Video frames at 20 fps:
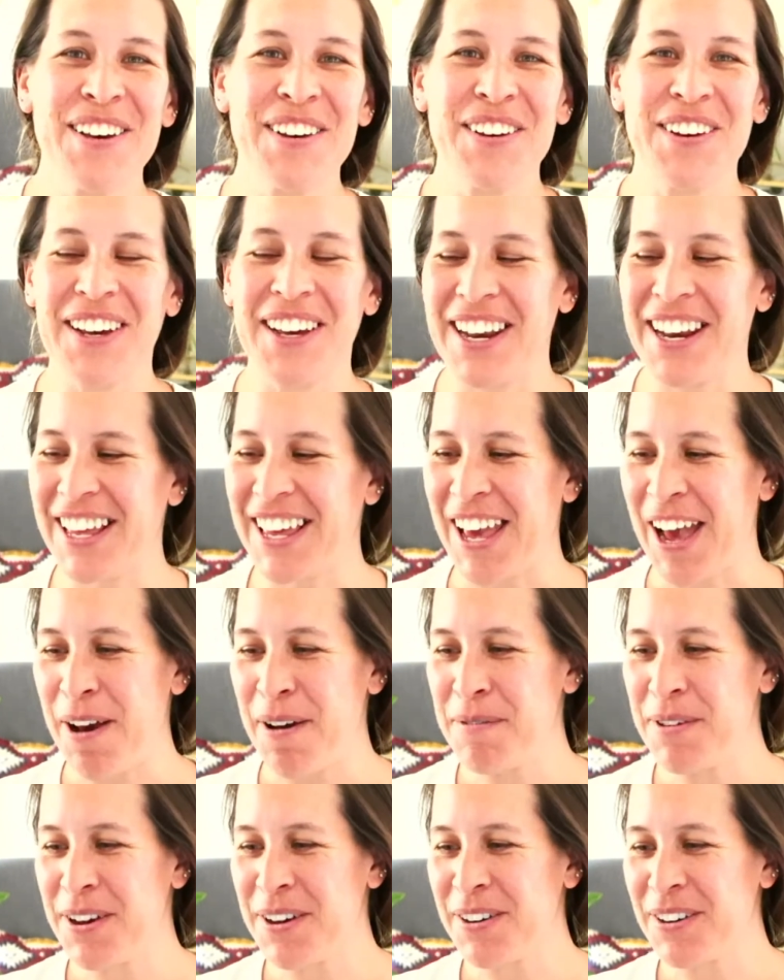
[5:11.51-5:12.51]
We got a
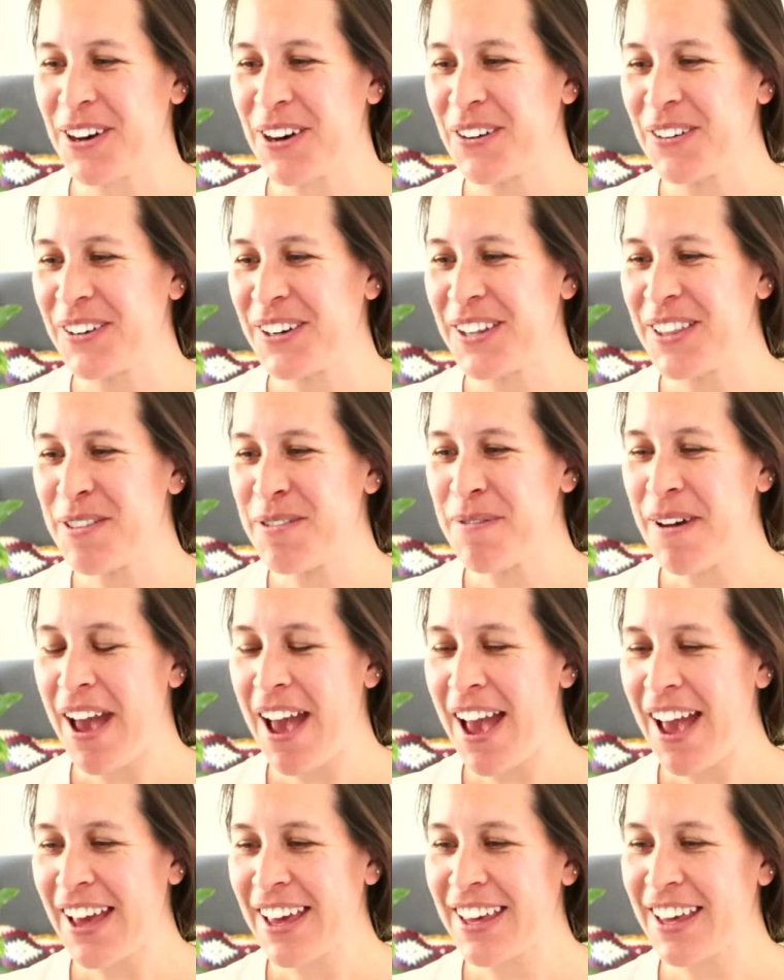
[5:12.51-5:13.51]
cameo going in the
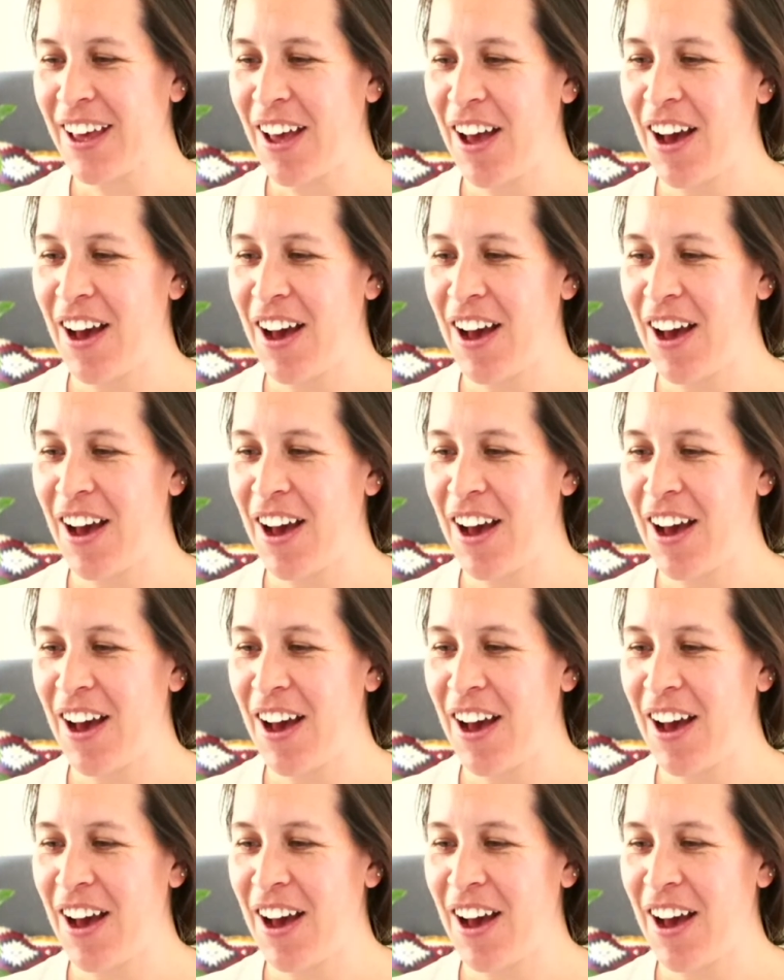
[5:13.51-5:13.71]
back.